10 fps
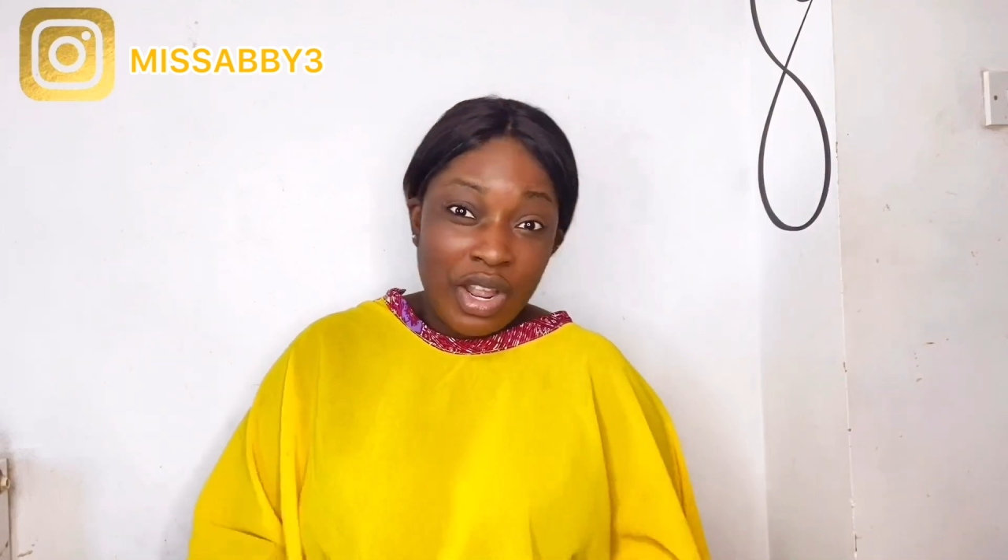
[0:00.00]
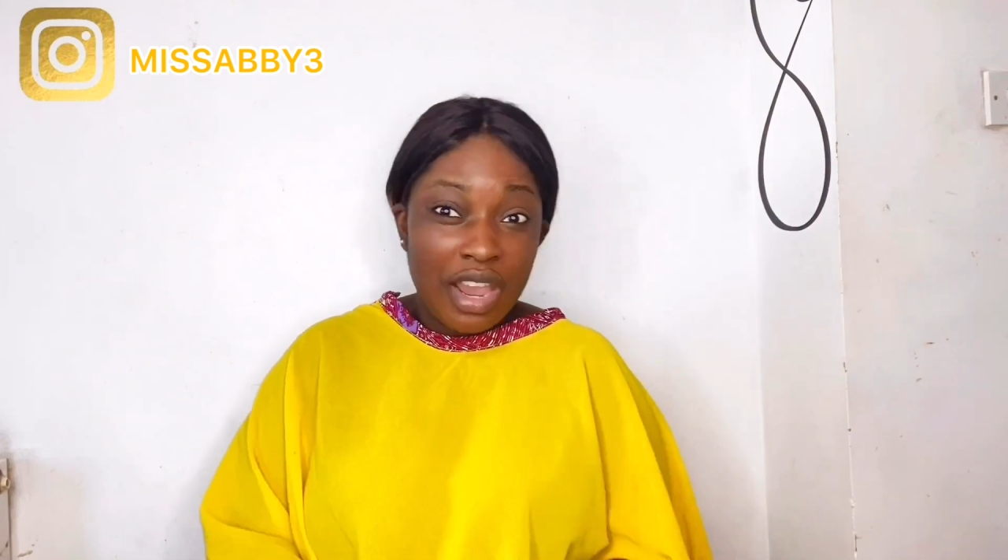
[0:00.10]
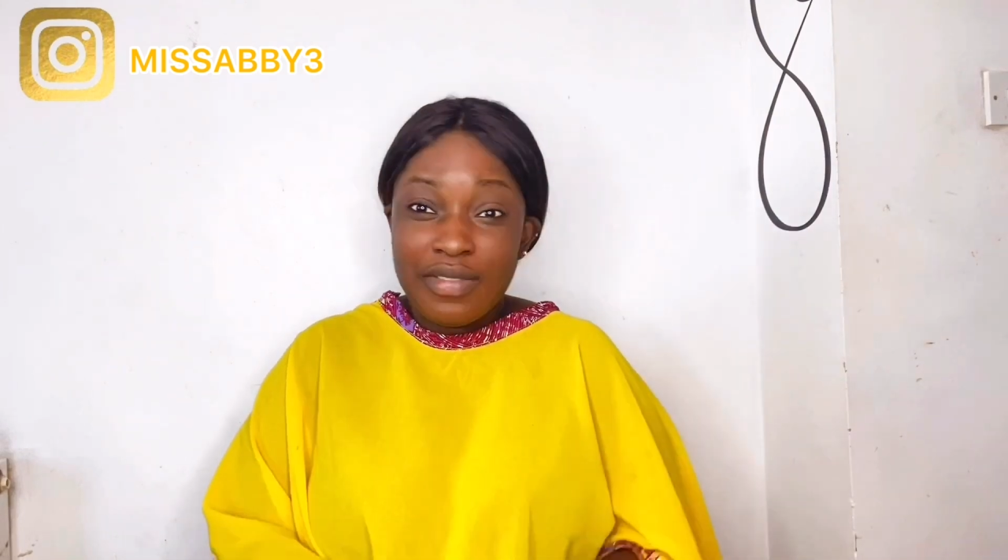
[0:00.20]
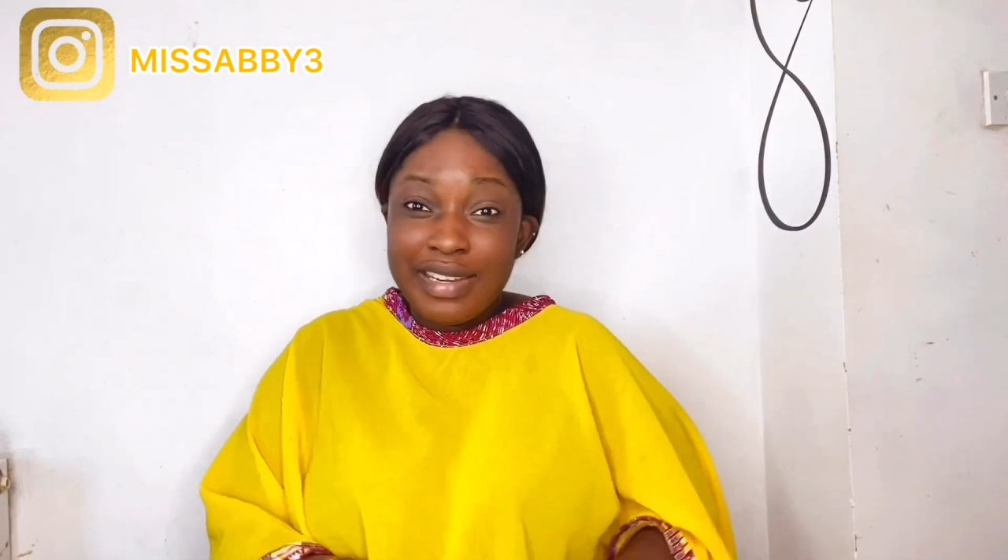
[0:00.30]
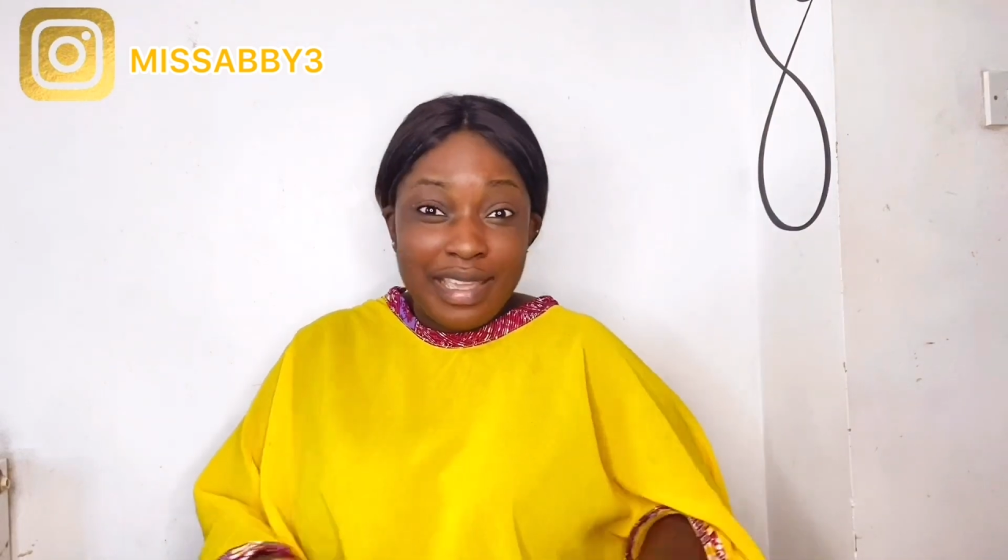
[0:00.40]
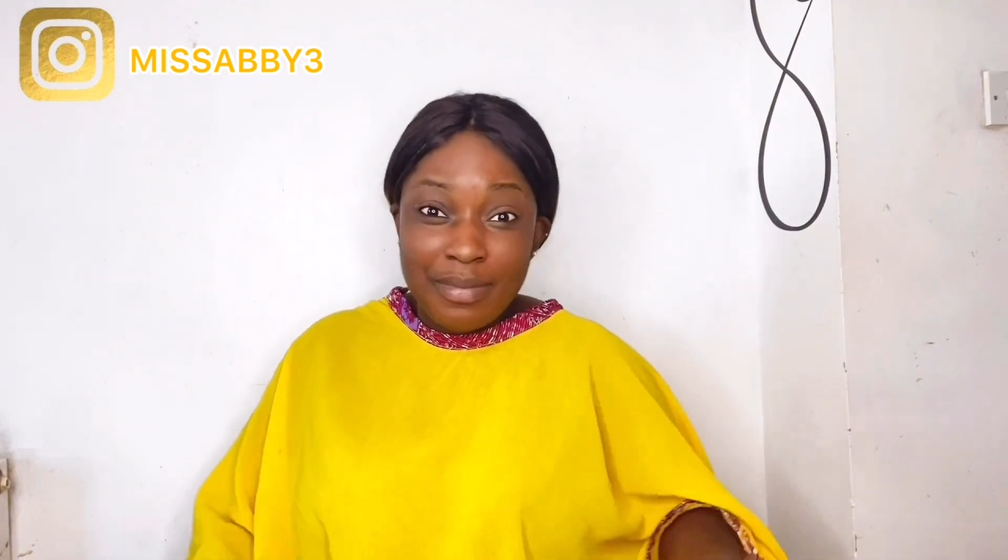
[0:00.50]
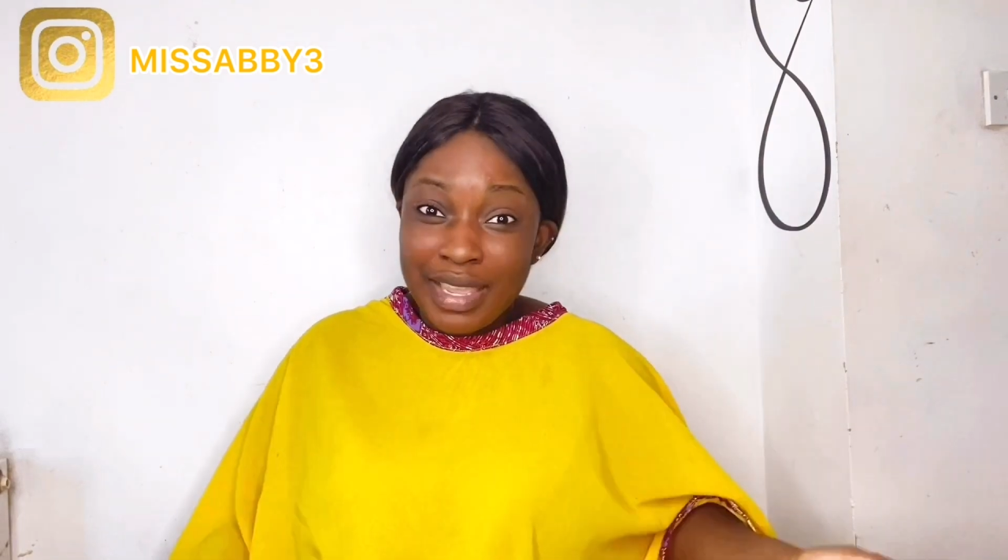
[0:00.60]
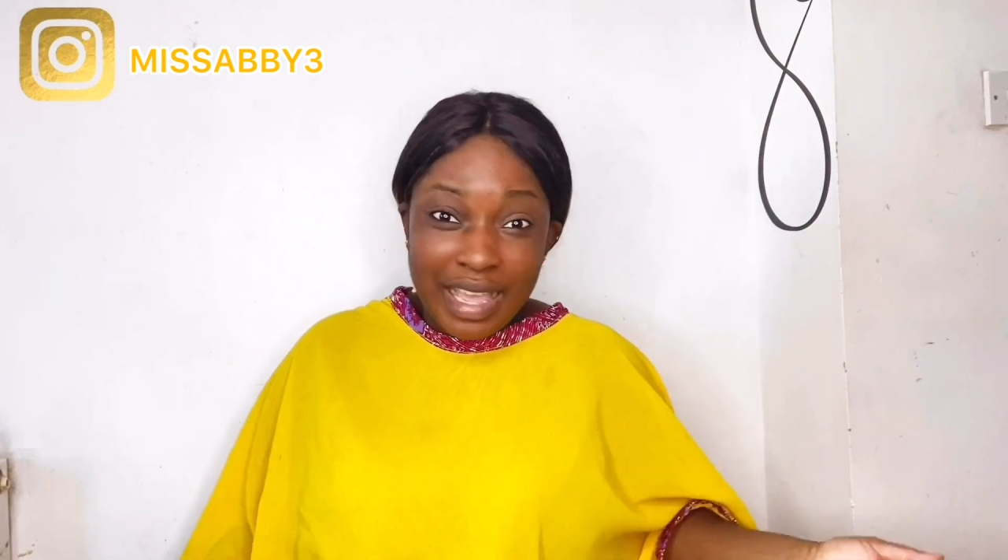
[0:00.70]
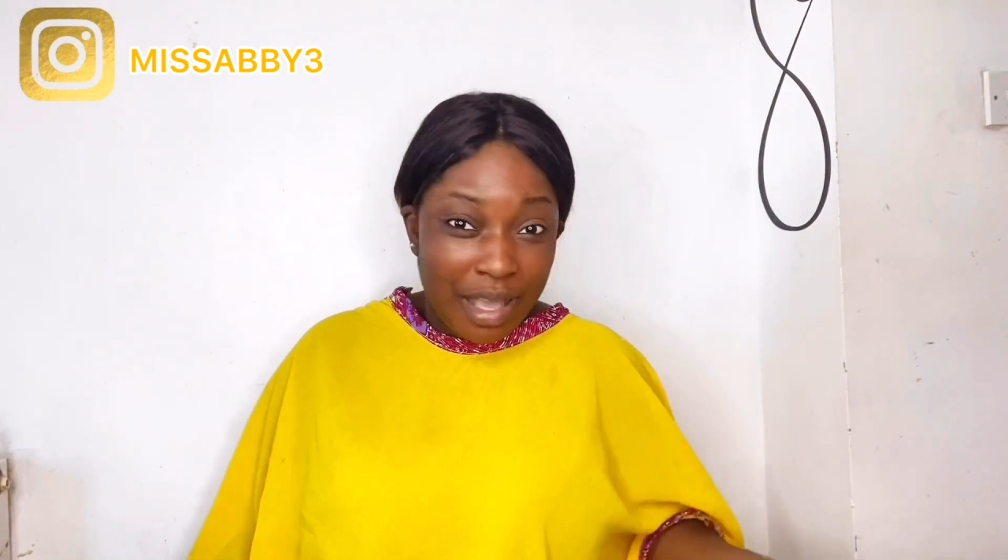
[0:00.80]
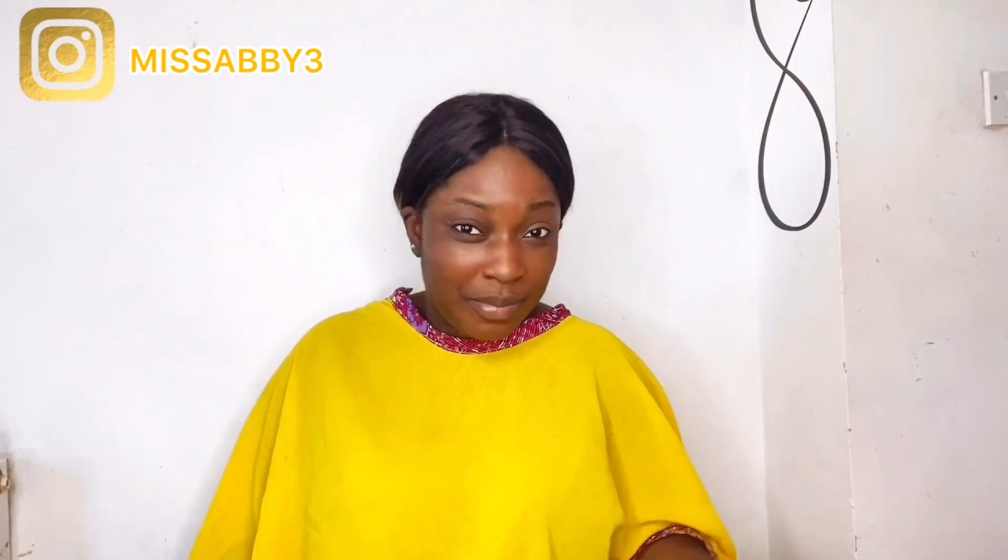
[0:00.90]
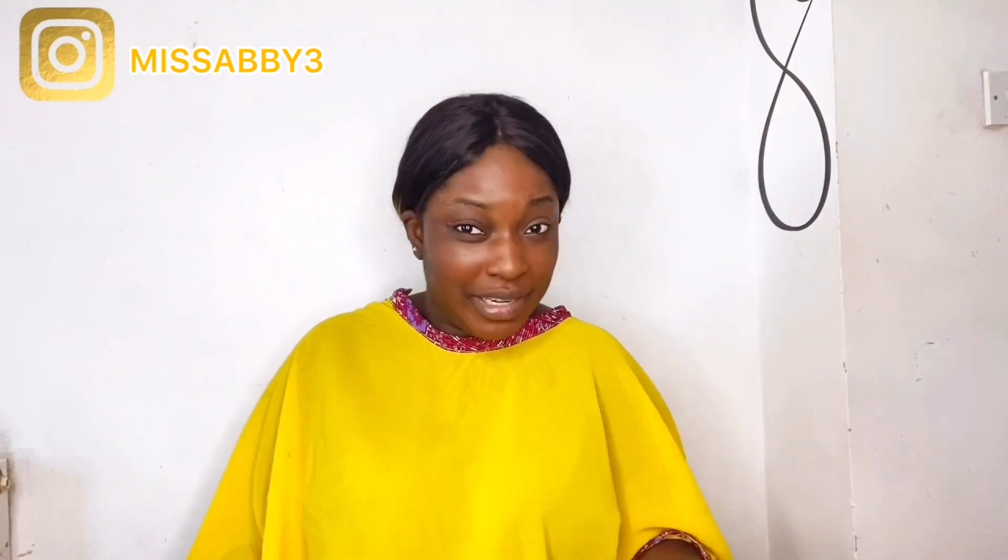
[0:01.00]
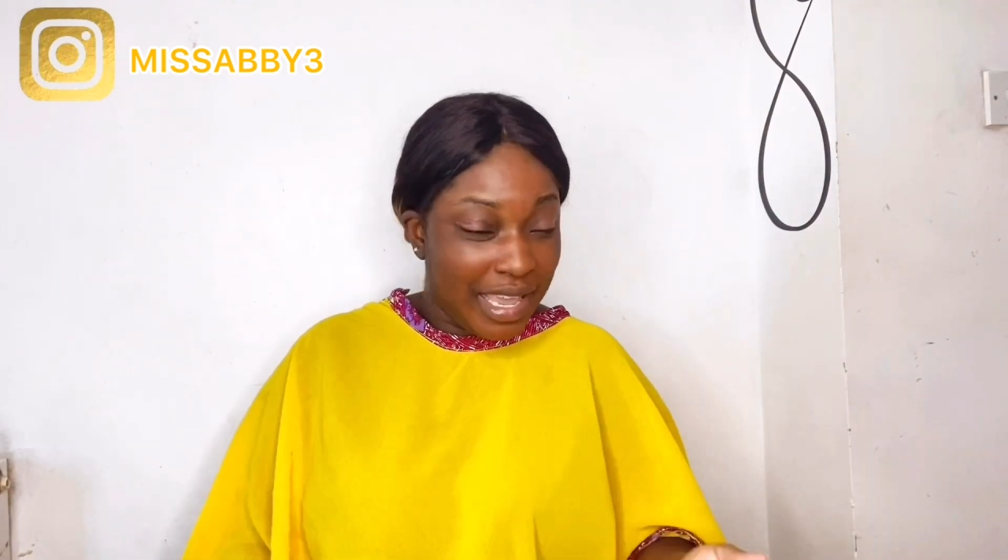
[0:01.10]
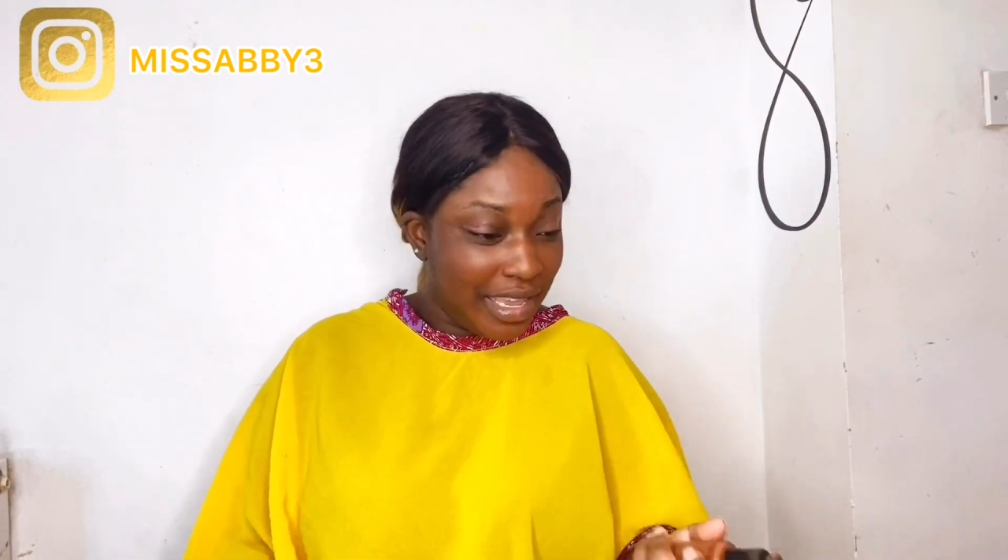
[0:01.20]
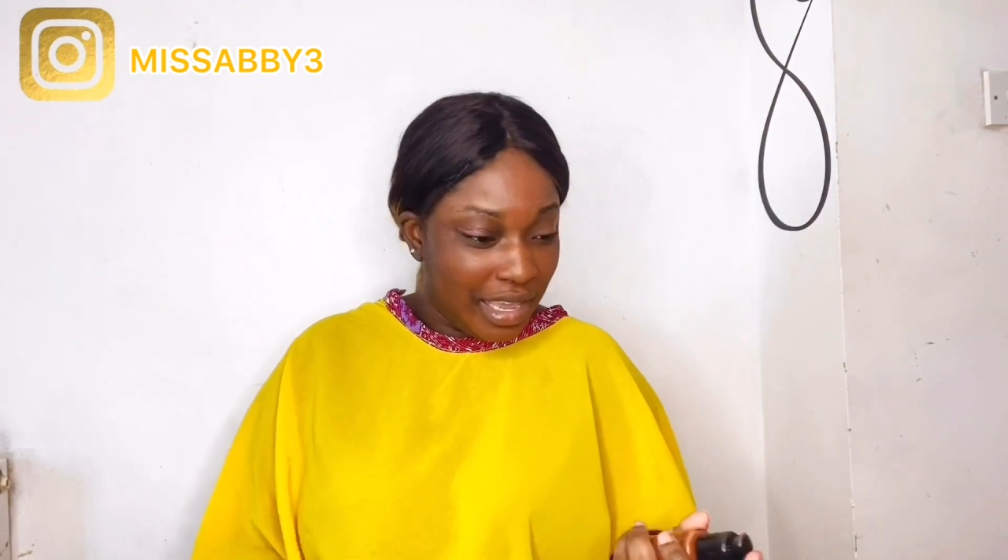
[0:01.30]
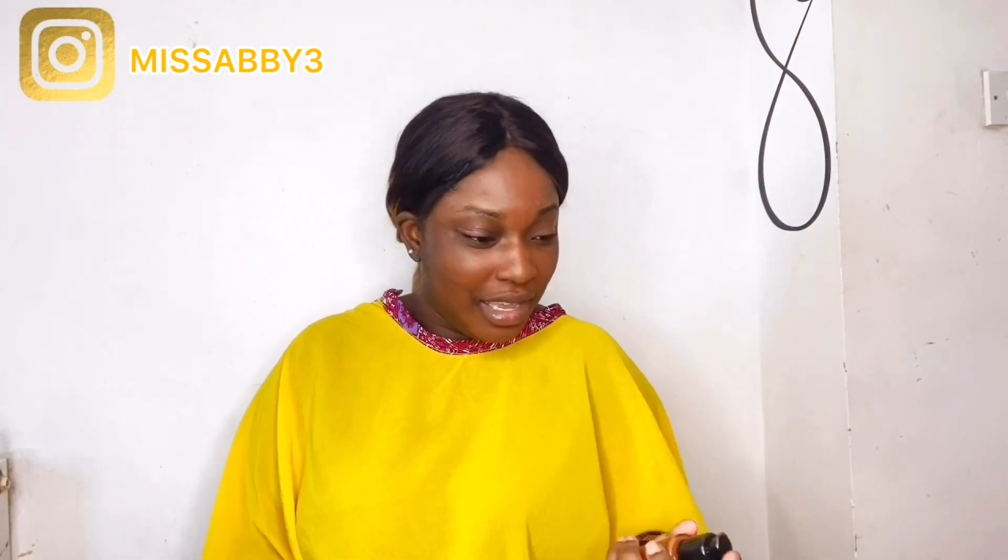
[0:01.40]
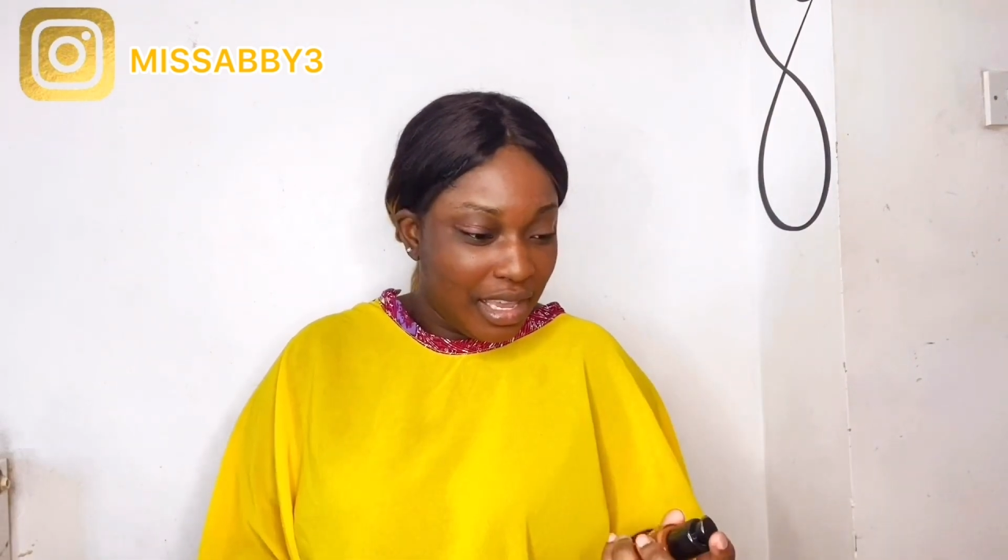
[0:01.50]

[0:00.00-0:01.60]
everyday makeup near you,